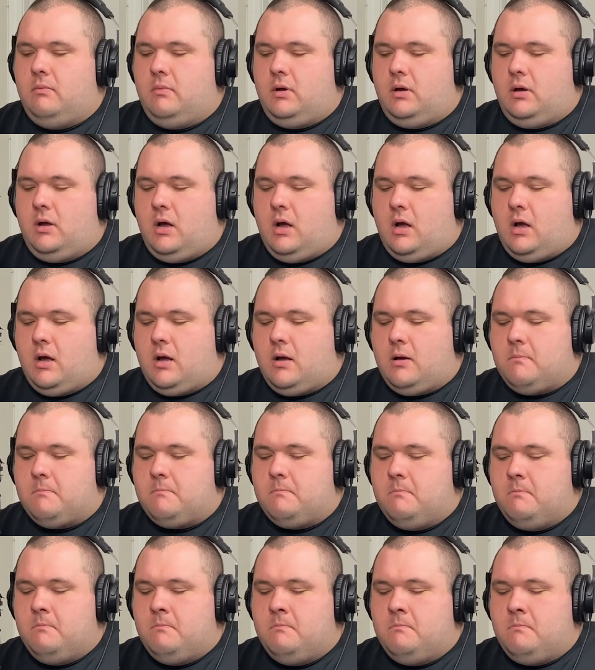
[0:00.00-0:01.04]
But
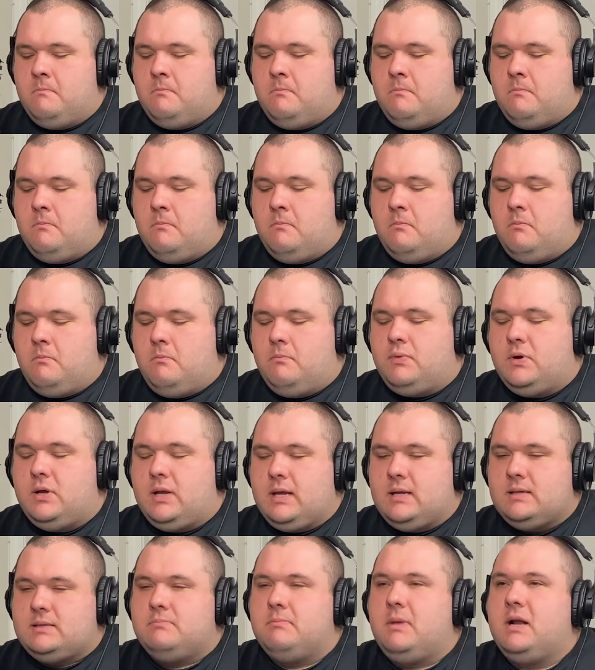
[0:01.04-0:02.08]

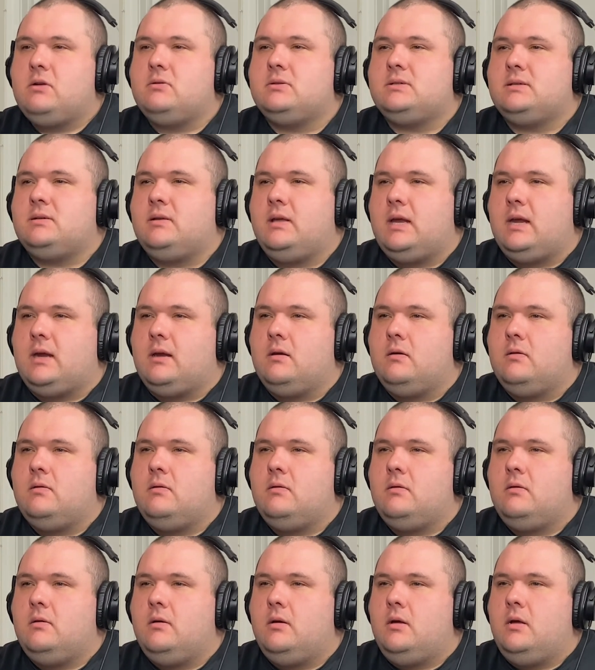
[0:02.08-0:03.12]
it's metal slate,
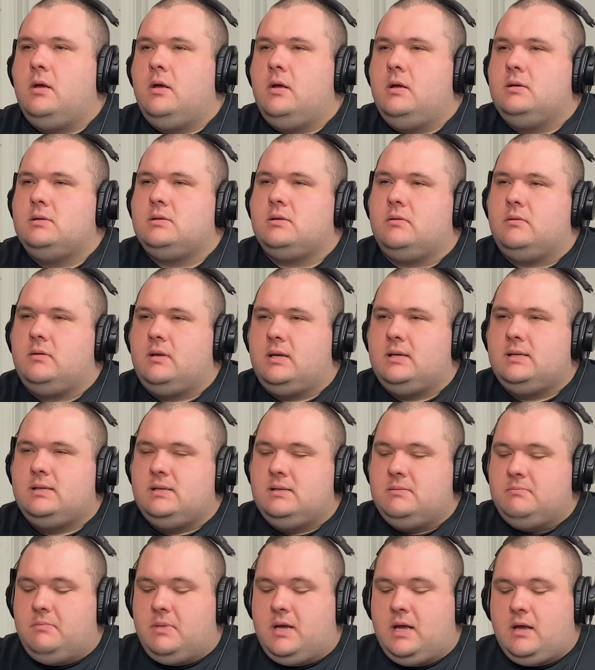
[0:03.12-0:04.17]
so this
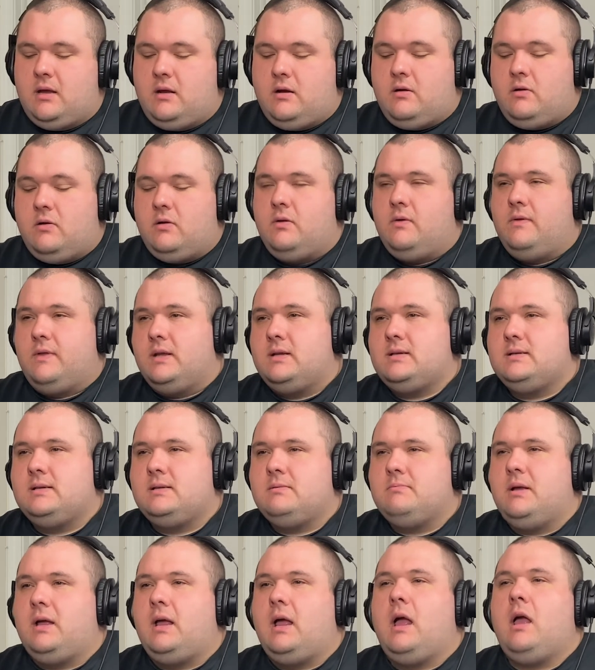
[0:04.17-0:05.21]
is metal. This is
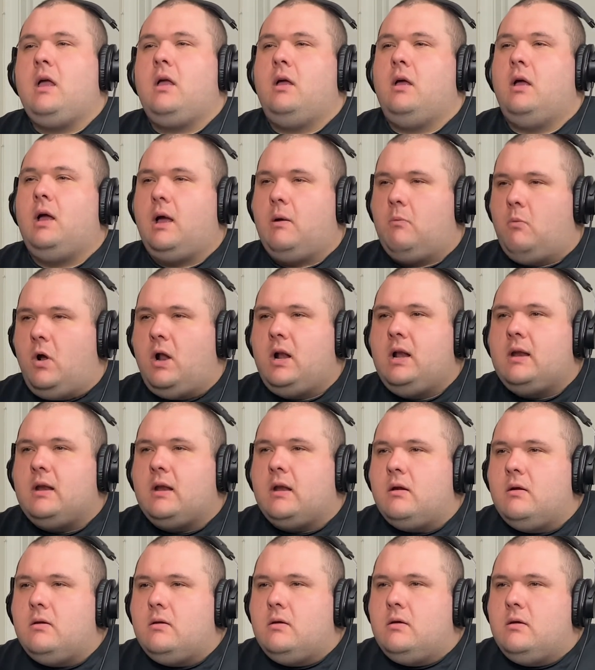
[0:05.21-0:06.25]
metal. I wanted
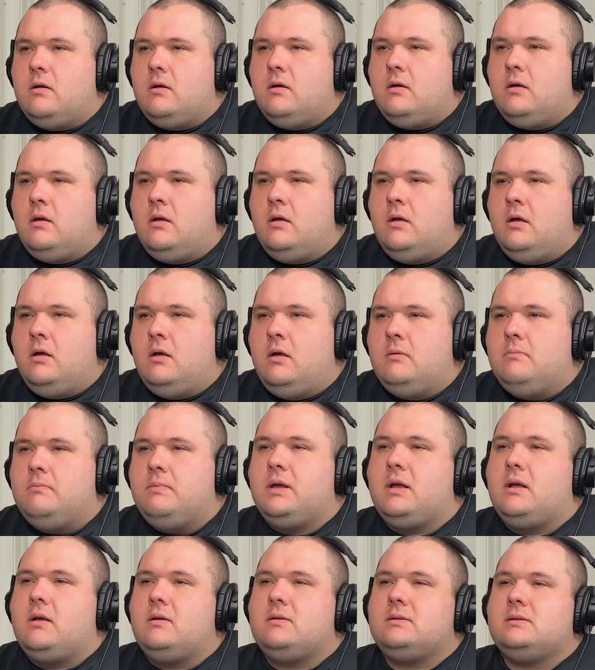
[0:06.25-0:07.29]
it
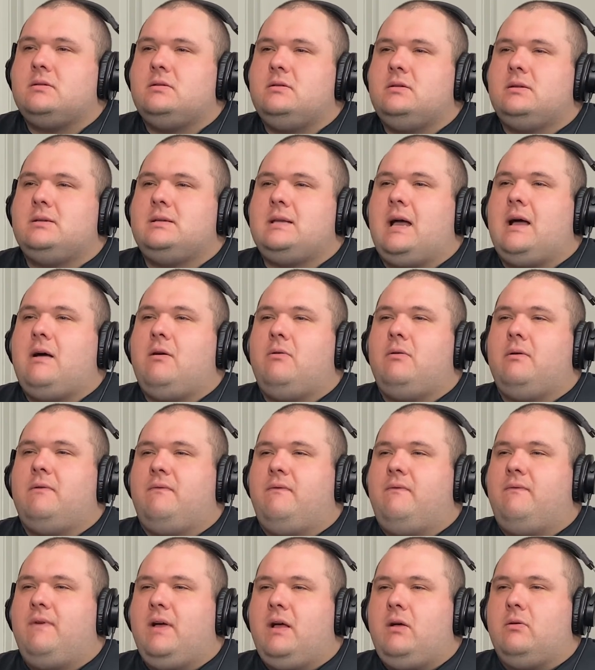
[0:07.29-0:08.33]
because it's just how it
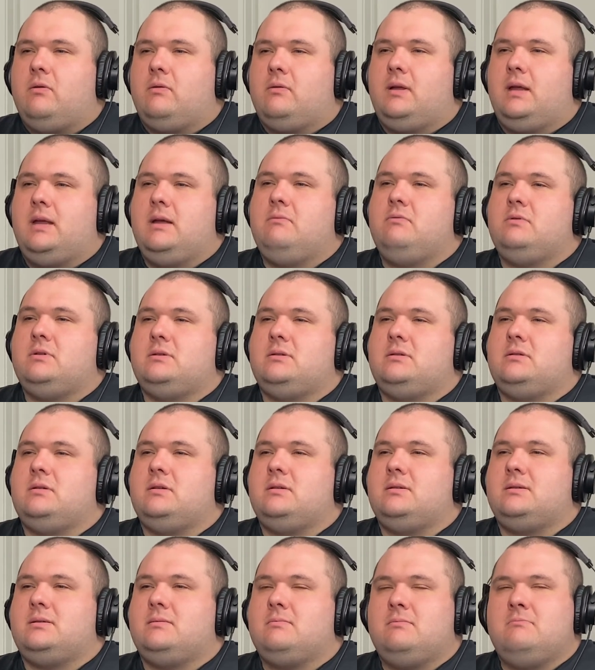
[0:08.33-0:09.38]
felt. It was
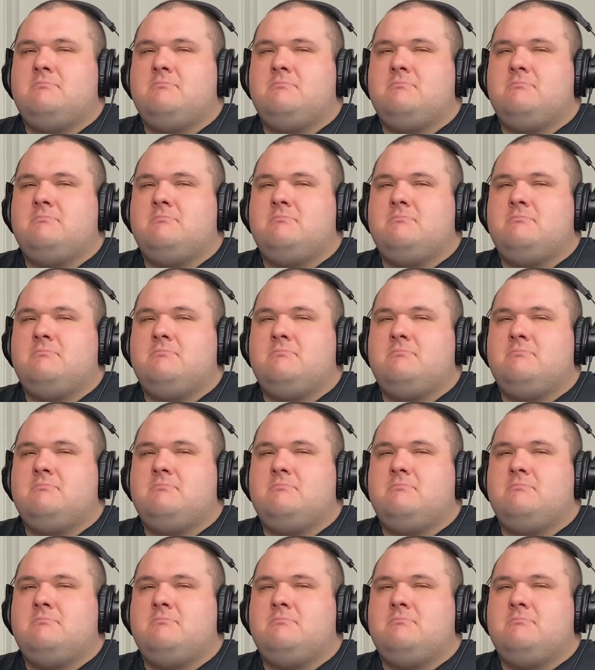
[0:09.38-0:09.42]
just.